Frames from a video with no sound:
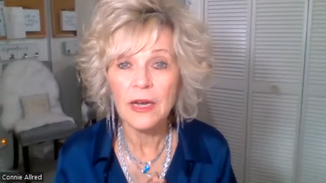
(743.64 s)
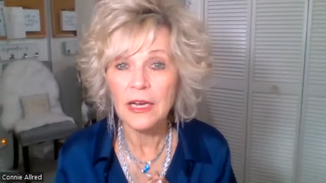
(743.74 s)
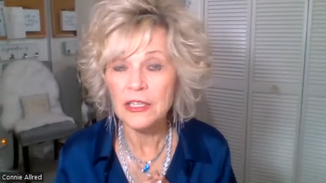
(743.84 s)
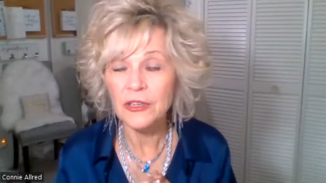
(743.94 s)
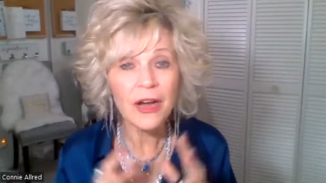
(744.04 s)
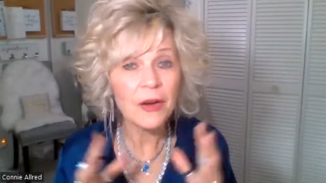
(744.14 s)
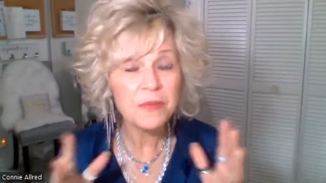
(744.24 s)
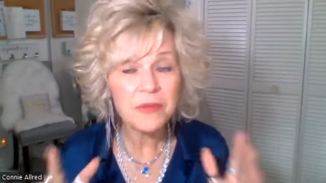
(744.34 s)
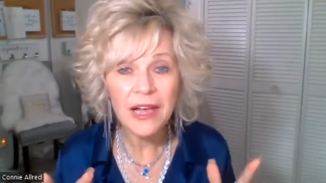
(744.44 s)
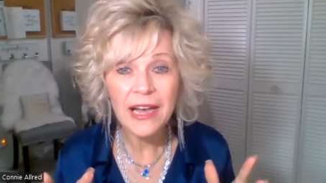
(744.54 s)
uh, your
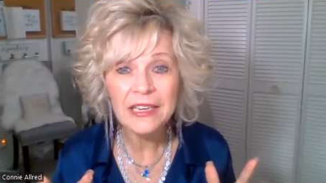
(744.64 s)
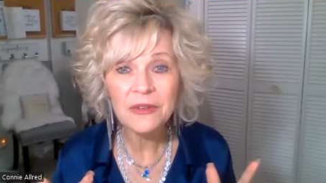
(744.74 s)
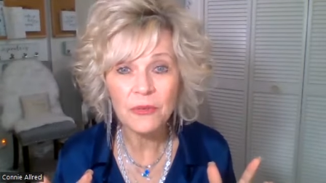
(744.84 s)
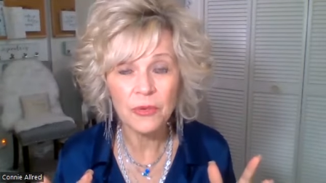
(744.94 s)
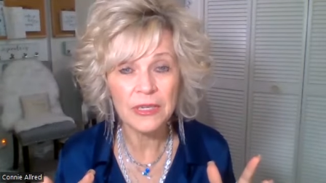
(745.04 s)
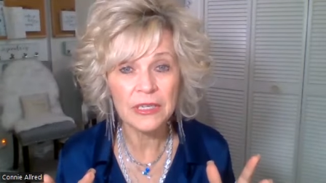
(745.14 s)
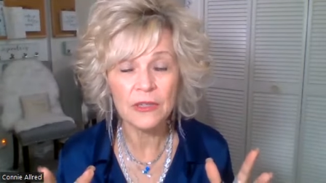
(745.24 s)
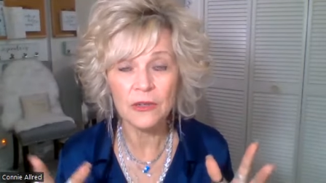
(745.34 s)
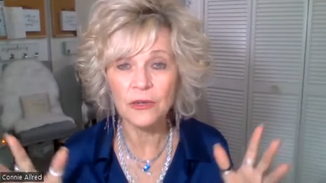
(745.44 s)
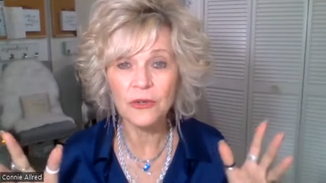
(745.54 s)
upline
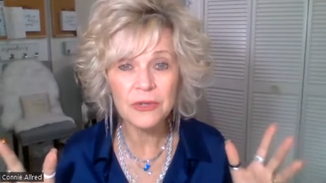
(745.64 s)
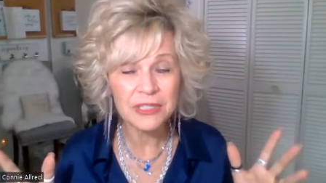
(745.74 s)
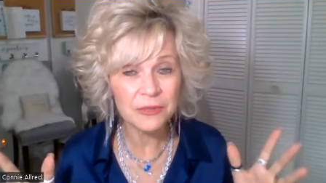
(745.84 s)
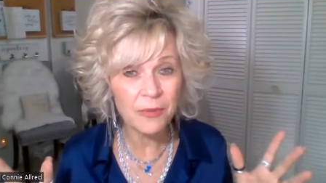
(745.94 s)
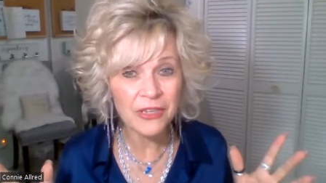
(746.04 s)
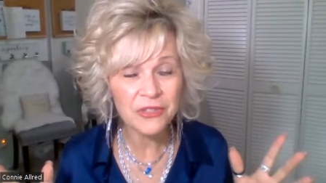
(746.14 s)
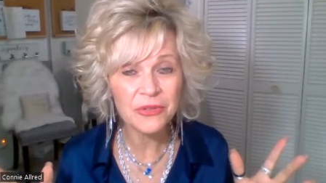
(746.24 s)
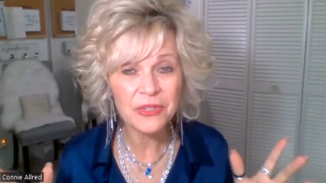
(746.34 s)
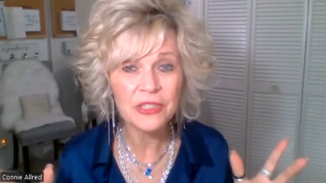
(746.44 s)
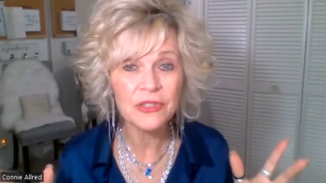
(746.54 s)
will or who is
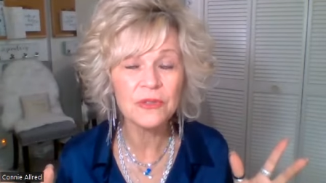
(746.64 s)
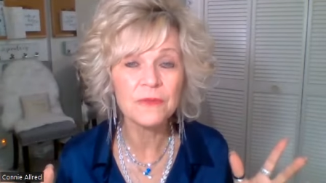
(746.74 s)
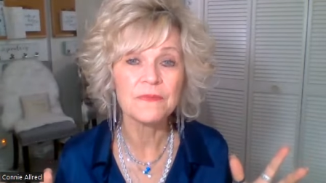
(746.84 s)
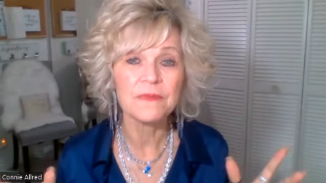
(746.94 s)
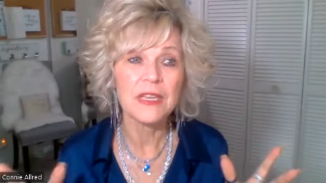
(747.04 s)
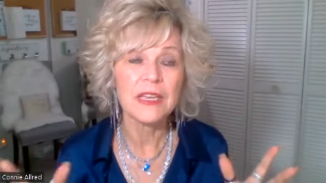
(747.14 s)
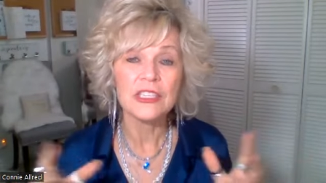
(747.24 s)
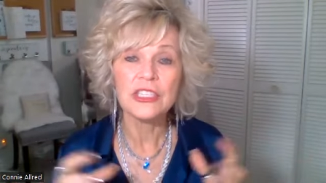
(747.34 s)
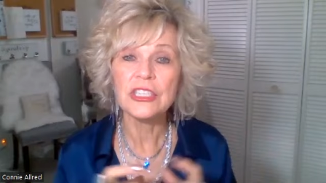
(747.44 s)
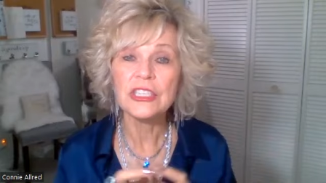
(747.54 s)
sponsoring you
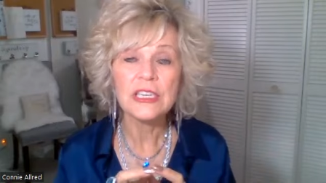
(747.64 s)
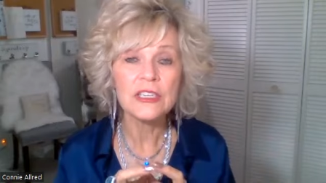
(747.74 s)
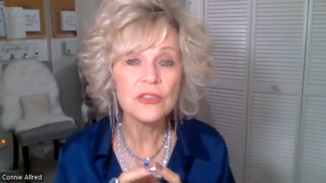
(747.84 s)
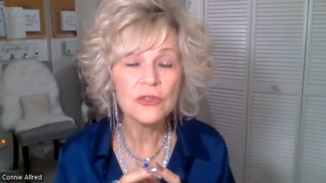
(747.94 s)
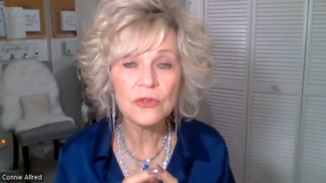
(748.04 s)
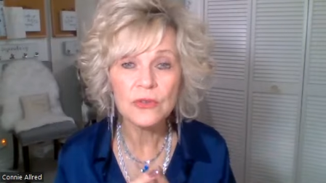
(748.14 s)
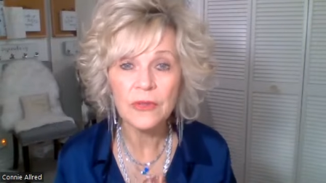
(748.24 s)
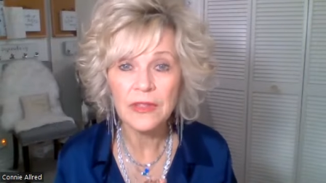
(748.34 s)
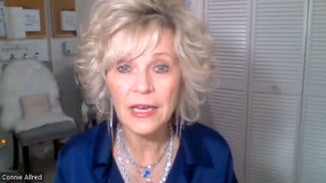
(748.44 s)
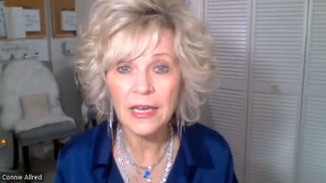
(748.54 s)
she can
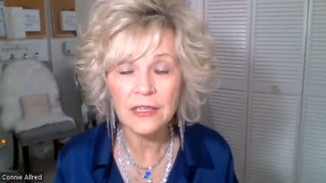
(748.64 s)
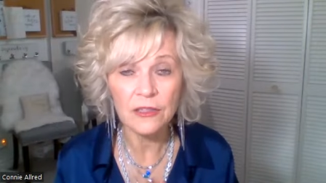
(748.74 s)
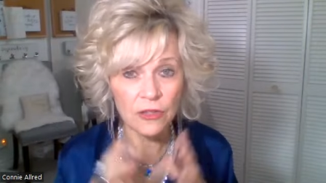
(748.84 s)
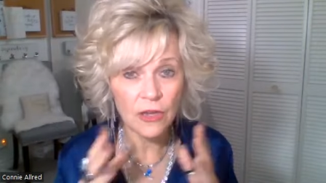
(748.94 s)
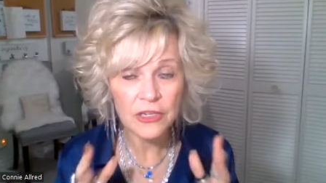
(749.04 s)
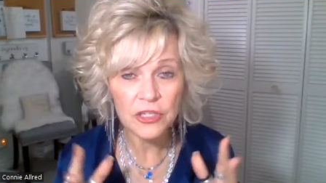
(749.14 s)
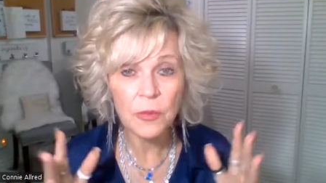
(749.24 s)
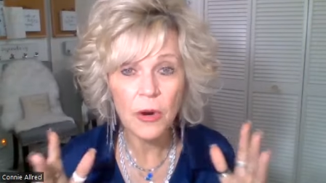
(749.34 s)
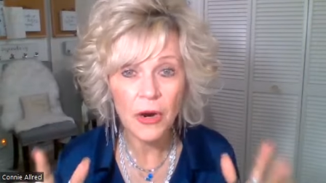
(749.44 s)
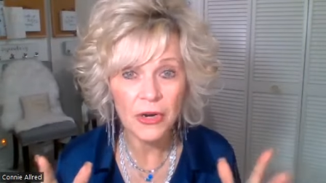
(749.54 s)
do the
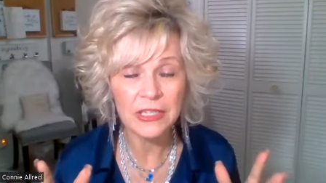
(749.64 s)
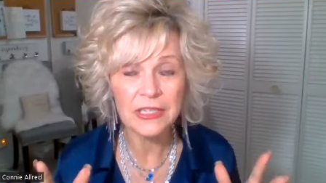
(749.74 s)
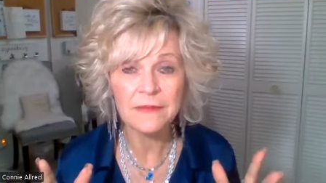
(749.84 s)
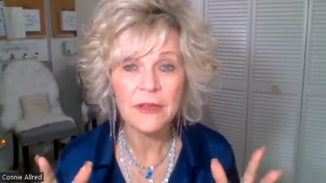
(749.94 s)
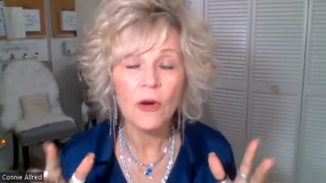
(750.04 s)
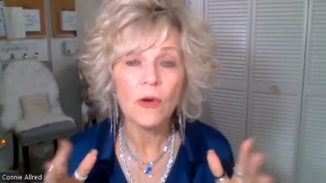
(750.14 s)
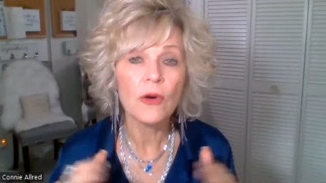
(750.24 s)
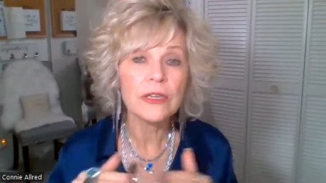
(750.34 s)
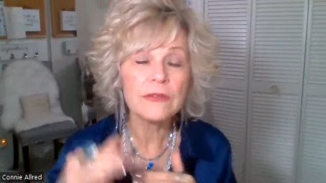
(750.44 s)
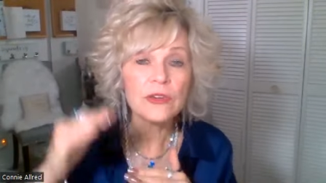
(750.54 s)
launch party,
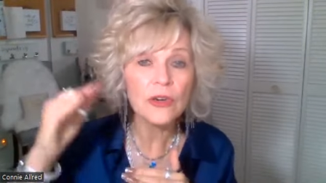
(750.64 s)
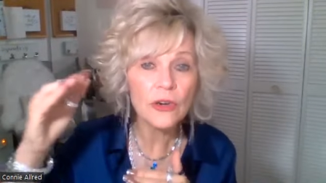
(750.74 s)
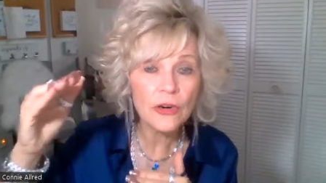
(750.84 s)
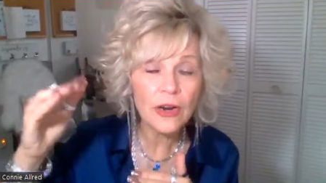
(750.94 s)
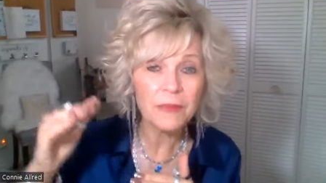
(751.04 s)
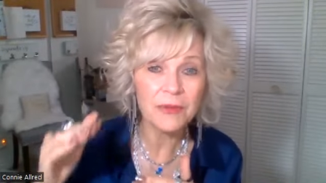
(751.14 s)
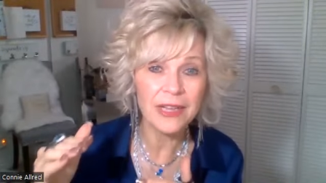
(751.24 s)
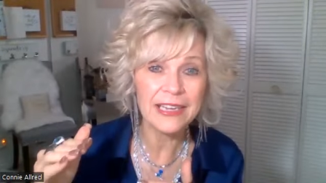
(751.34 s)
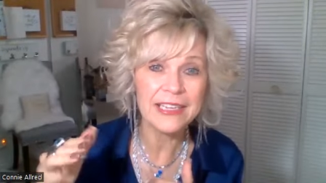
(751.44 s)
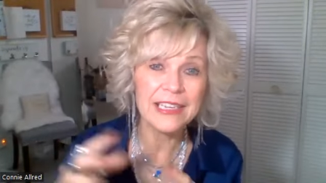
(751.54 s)
or even her
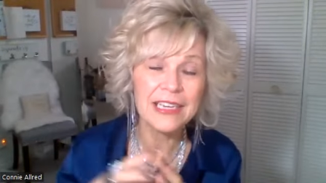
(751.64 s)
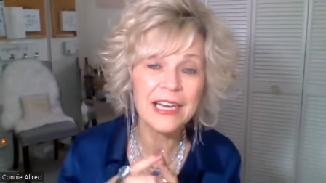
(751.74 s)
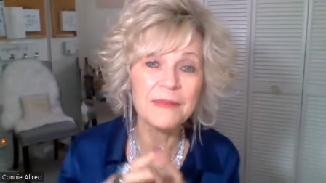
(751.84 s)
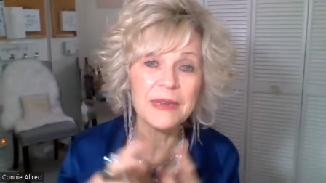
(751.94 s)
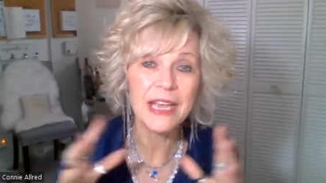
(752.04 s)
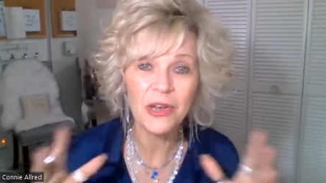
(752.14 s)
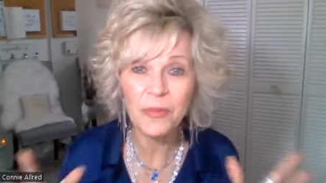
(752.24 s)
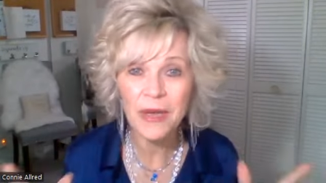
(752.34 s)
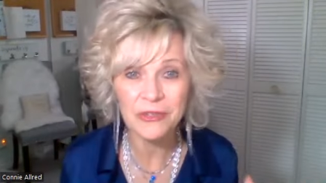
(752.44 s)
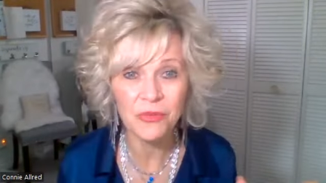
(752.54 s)
upline can come and
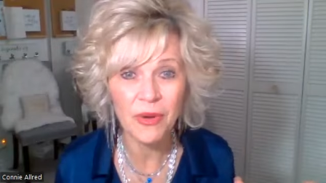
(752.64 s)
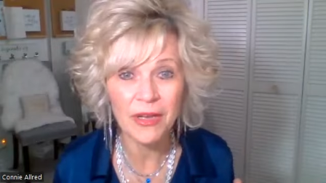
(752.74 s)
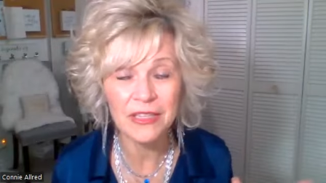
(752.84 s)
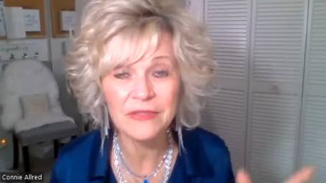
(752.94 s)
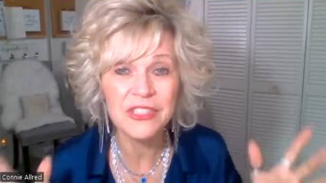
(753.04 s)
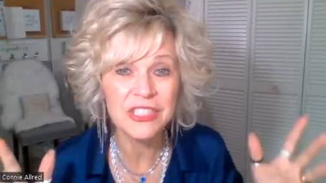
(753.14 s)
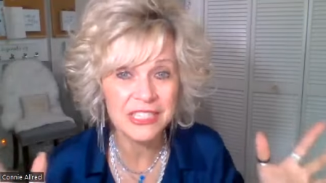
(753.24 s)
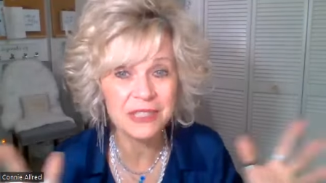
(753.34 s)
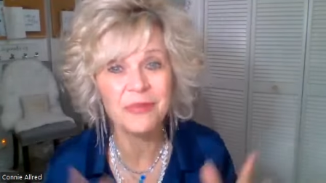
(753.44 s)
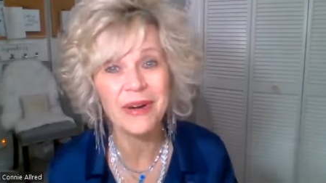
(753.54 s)
help as well if
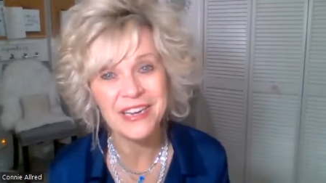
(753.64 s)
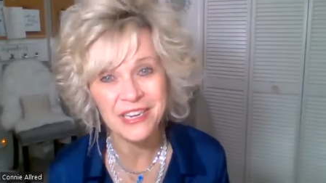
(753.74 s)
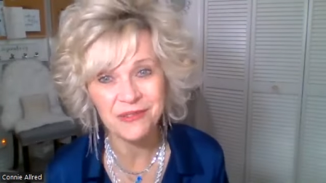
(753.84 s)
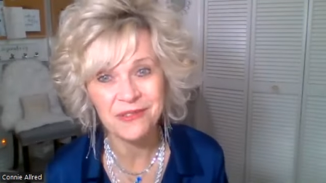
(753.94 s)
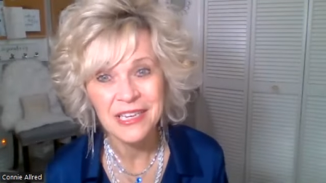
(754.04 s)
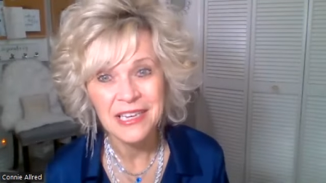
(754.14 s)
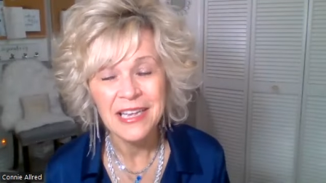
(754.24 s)
she's brand new.